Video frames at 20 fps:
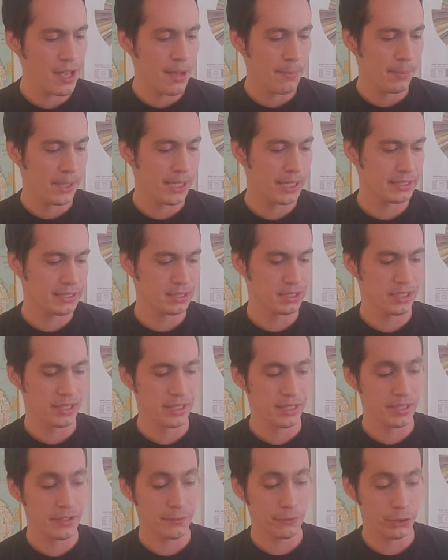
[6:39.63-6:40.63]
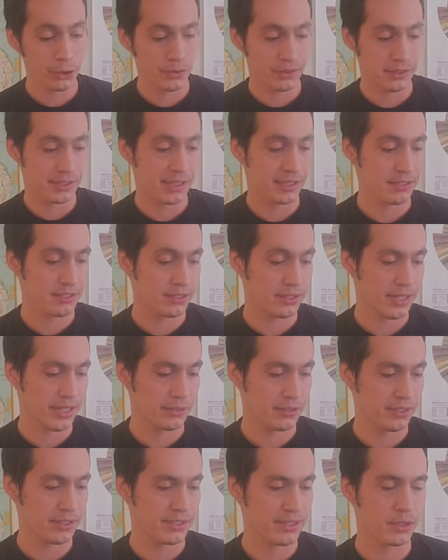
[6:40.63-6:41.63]
But the fruits that stood
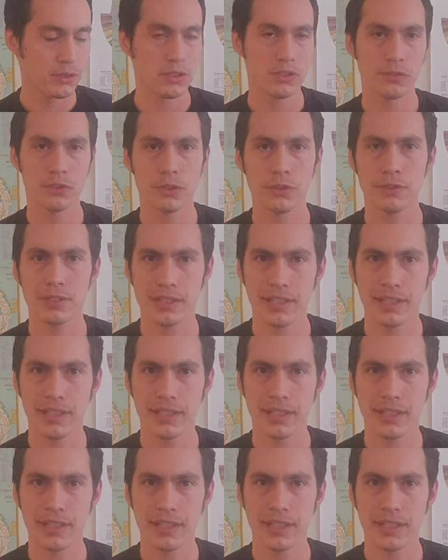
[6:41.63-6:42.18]
out, the citrus fruit,